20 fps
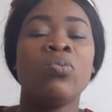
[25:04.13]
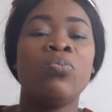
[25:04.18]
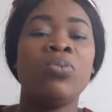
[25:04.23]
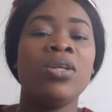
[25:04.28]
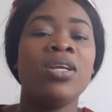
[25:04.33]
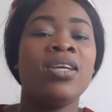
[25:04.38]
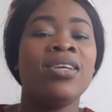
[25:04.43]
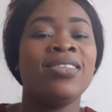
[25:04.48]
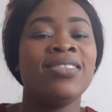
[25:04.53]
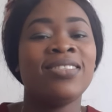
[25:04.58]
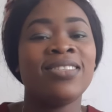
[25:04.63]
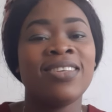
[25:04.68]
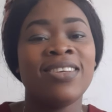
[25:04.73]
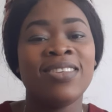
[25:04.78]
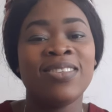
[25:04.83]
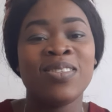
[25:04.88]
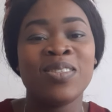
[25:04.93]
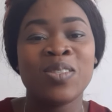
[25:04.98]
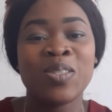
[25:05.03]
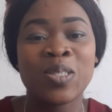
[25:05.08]
please
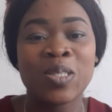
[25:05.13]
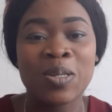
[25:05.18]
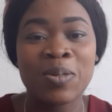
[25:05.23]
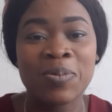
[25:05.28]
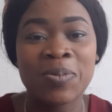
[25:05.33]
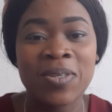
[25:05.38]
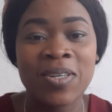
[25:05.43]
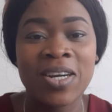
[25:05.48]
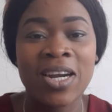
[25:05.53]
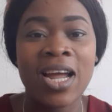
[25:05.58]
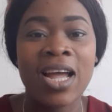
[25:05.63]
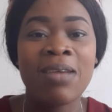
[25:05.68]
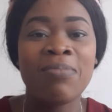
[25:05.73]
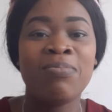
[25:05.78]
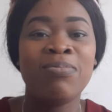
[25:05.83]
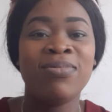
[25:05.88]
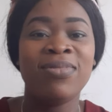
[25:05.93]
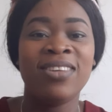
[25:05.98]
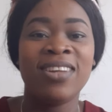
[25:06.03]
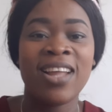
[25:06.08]
subscribe,
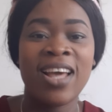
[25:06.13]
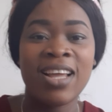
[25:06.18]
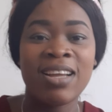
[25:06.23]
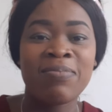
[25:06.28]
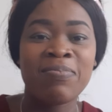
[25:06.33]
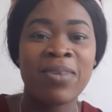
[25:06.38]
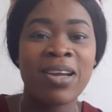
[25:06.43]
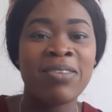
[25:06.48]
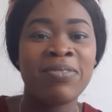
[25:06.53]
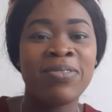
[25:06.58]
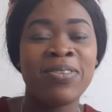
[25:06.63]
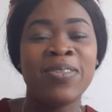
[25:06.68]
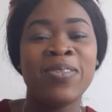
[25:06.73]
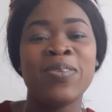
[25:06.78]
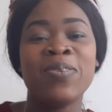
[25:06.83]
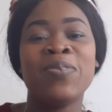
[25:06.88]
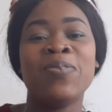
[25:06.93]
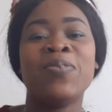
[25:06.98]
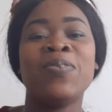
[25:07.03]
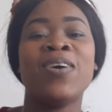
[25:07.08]
like my
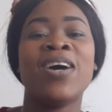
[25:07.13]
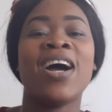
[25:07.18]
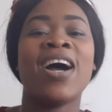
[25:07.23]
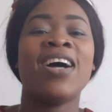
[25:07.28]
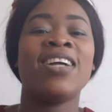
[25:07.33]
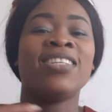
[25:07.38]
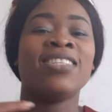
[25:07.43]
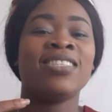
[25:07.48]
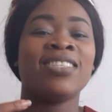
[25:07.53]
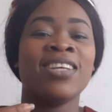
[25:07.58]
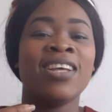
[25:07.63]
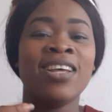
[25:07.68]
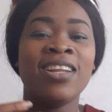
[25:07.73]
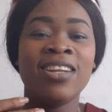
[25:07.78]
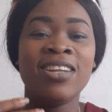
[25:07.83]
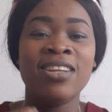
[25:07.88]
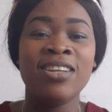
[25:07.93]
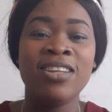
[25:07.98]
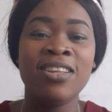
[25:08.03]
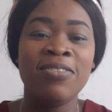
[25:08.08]
video, and
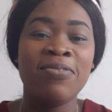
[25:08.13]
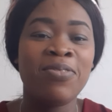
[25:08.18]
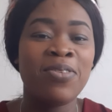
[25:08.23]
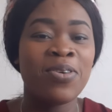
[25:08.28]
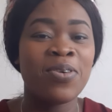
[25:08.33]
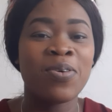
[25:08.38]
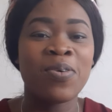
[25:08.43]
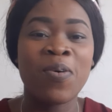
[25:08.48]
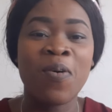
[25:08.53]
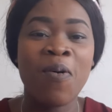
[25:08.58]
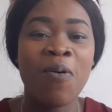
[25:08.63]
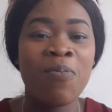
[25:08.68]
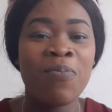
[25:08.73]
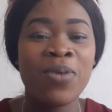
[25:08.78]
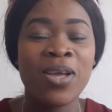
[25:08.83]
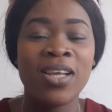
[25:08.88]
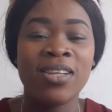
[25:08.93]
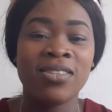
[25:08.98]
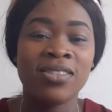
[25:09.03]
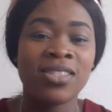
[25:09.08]
leave your
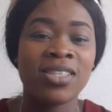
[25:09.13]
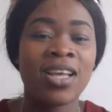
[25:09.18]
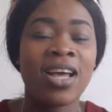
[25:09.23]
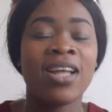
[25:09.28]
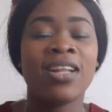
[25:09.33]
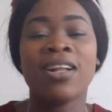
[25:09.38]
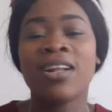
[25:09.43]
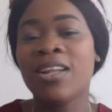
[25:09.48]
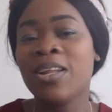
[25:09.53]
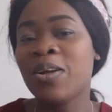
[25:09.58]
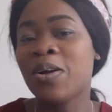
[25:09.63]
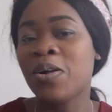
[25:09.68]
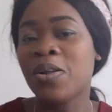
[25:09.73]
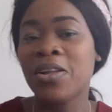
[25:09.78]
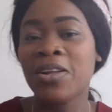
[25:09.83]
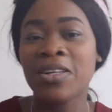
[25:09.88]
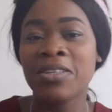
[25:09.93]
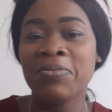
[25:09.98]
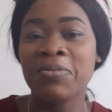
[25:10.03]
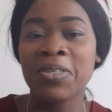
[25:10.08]
comment and click on
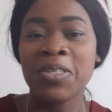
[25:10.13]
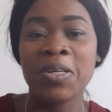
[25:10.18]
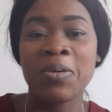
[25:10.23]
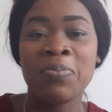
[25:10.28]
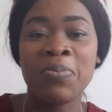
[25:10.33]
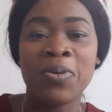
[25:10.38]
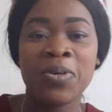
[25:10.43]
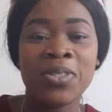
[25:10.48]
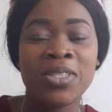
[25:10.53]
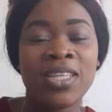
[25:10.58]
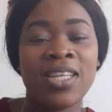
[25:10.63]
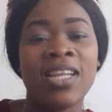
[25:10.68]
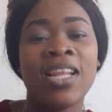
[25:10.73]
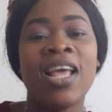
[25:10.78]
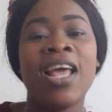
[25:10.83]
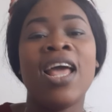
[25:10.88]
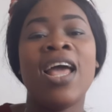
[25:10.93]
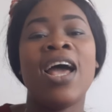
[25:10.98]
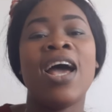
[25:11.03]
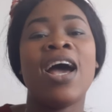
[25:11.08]
the notification button.
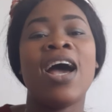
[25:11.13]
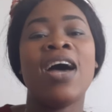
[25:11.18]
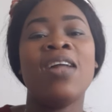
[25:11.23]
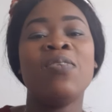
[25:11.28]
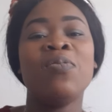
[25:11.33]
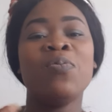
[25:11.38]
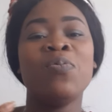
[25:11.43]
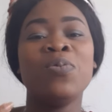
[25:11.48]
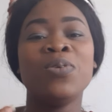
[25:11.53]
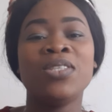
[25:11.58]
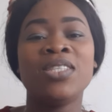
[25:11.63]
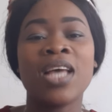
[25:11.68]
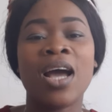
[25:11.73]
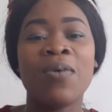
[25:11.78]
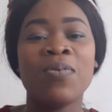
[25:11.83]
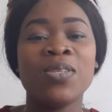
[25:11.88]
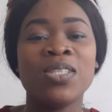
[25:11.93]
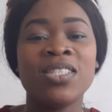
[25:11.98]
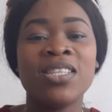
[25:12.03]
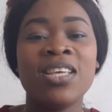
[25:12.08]
And
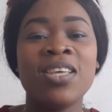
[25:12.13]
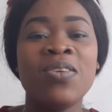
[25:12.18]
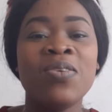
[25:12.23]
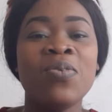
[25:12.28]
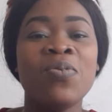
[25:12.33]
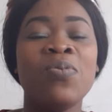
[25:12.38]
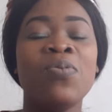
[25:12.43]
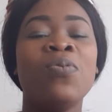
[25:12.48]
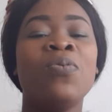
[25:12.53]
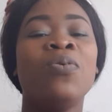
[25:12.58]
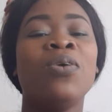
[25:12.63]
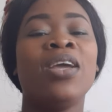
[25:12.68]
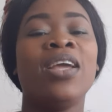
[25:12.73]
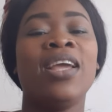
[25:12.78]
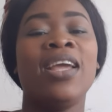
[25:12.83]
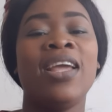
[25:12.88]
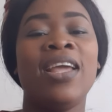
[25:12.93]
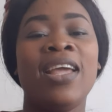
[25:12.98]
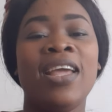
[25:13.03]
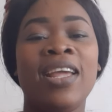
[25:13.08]
I will see you
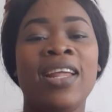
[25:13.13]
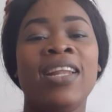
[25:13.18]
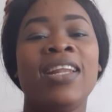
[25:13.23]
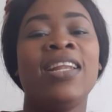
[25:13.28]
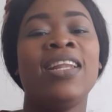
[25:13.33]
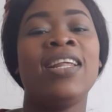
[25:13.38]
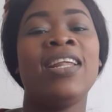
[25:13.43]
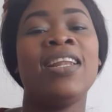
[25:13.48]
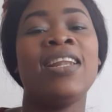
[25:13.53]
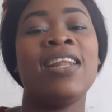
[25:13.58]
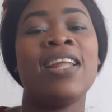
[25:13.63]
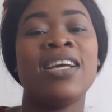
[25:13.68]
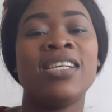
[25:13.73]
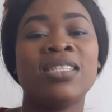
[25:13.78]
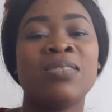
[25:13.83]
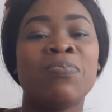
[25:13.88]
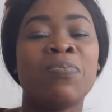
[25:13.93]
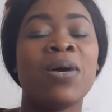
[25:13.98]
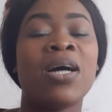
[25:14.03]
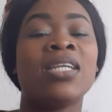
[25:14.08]
in the
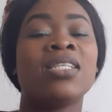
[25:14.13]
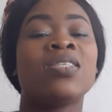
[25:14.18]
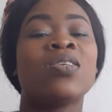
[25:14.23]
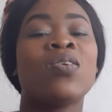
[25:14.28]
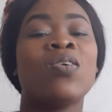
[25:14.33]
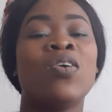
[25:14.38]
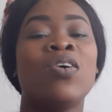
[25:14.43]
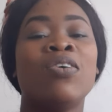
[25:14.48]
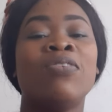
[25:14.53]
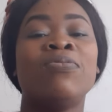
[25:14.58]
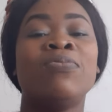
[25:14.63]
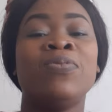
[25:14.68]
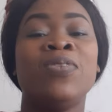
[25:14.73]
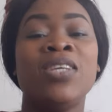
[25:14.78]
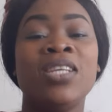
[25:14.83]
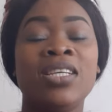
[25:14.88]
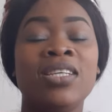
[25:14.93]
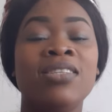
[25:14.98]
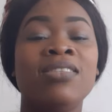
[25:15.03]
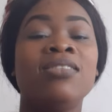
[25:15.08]
next part of
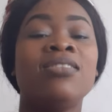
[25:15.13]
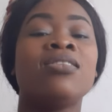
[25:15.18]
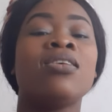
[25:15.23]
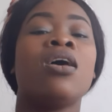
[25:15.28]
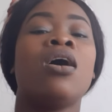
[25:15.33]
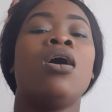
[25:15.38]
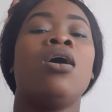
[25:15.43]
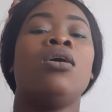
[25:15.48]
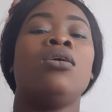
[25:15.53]
this